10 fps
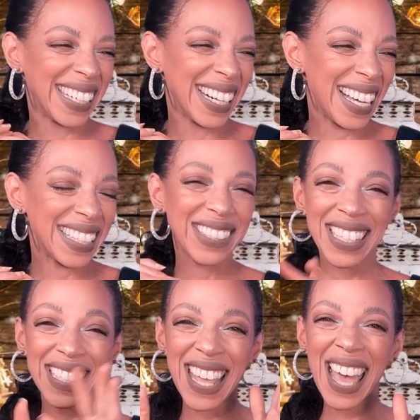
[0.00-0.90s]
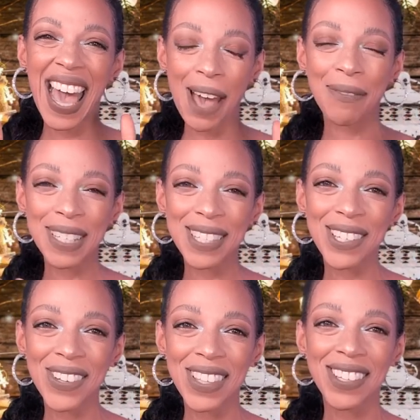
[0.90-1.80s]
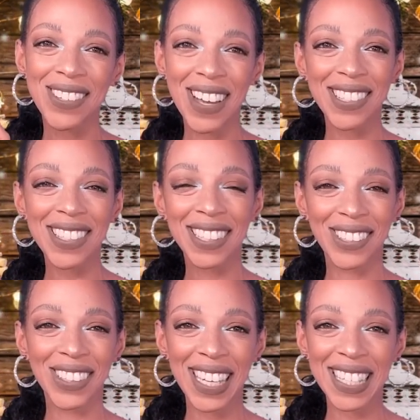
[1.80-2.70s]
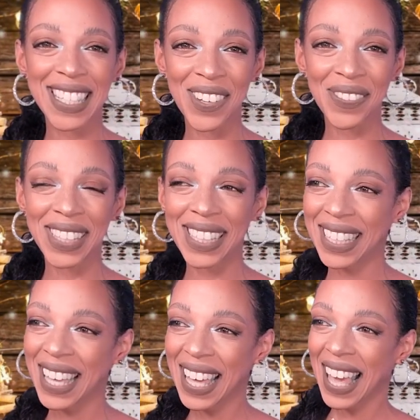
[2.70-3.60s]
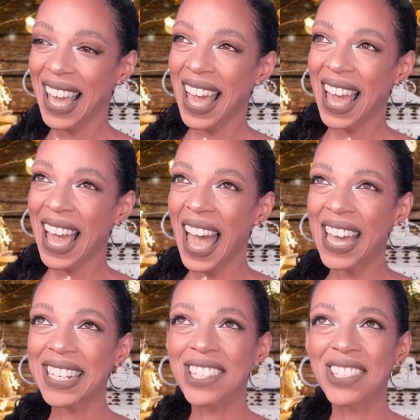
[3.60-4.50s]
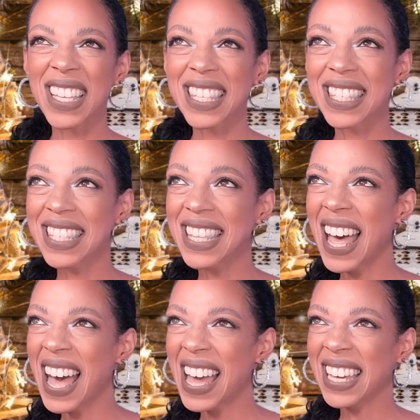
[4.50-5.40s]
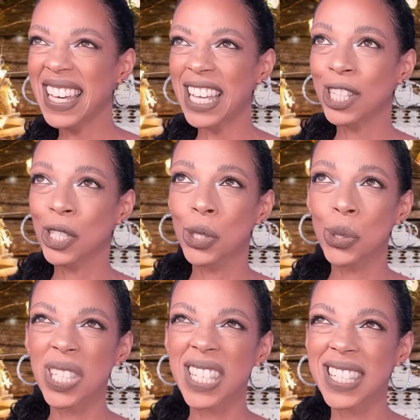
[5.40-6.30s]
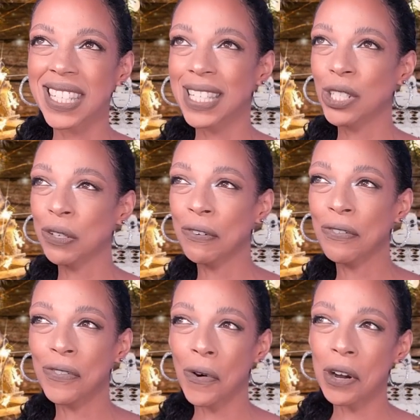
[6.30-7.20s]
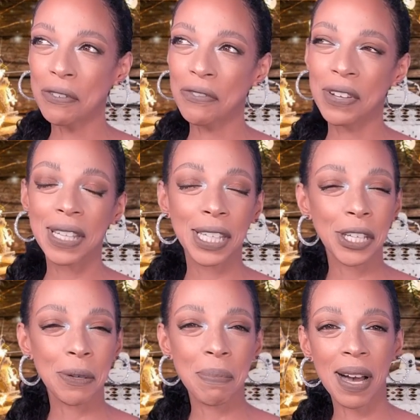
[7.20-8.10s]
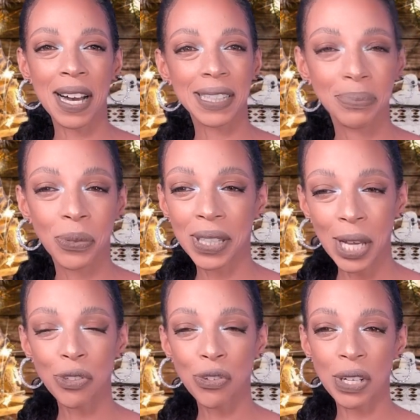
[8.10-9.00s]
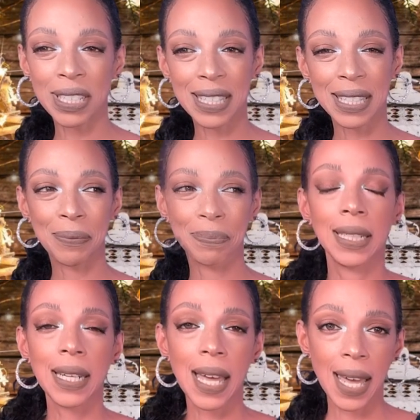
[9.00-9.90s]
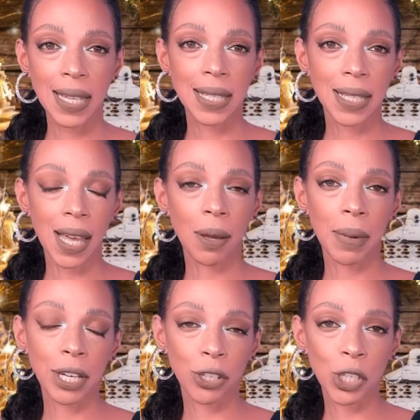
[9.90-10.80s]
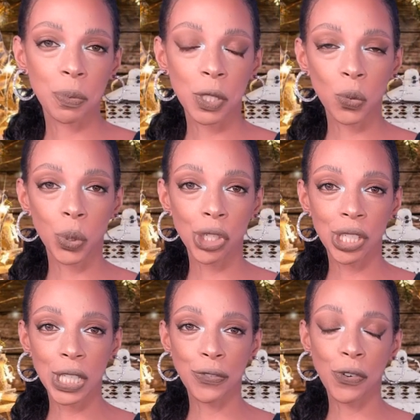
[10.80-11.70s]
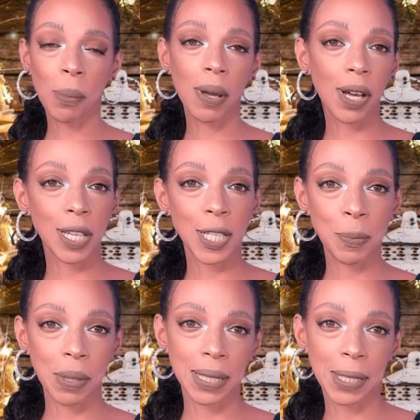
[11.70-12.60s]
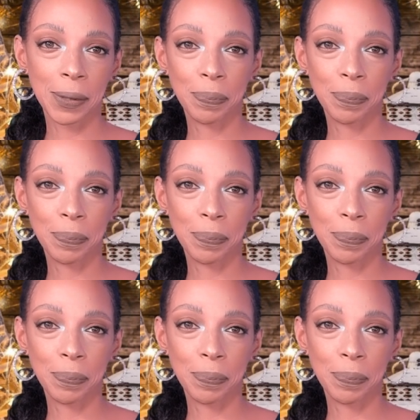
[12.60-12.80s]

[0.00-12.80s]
God. Does that happen to you that you actually look at something and it just like induces this euphoric feeling in your body without drugs? Next on my Christmas wish list for my husband.